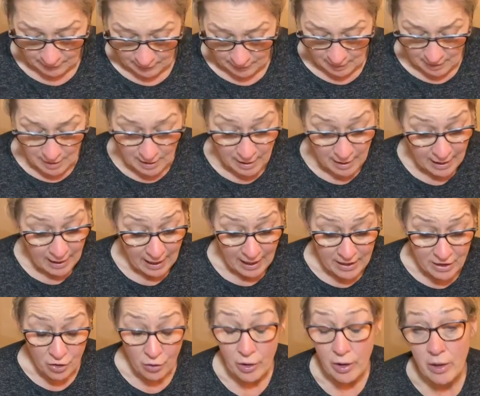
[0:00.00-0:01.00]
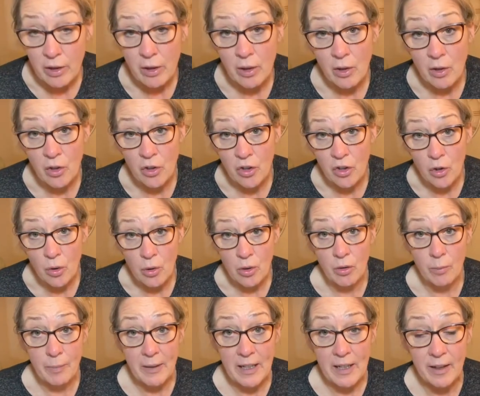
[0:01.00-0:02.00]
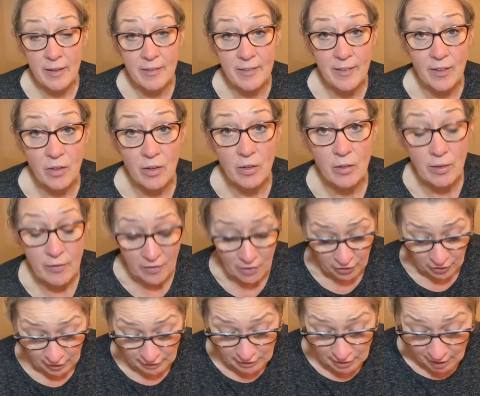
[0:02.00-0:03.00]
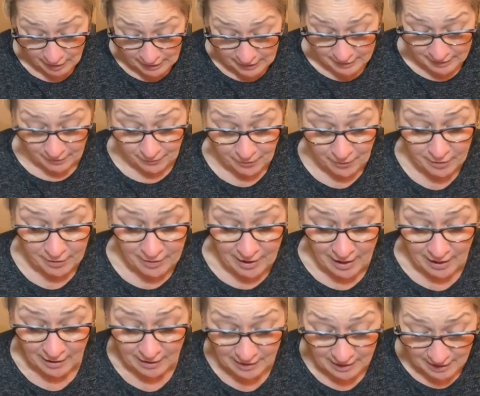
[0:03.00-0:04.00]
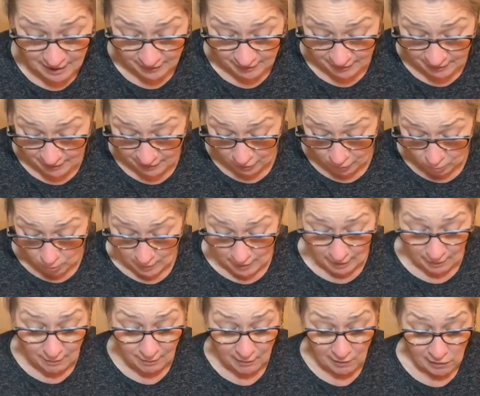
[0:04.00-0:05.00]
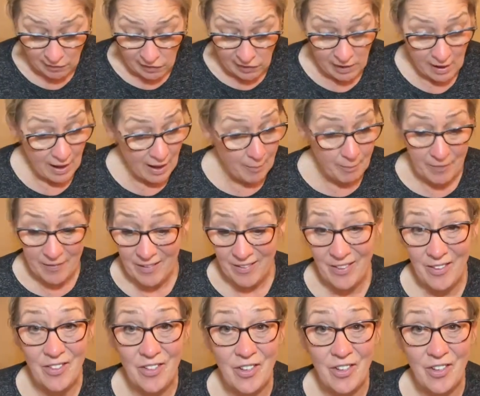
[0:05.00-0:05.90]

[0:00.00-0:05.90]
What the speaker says: Okay, and you can Google, because there's a lot of different techniques as well. This is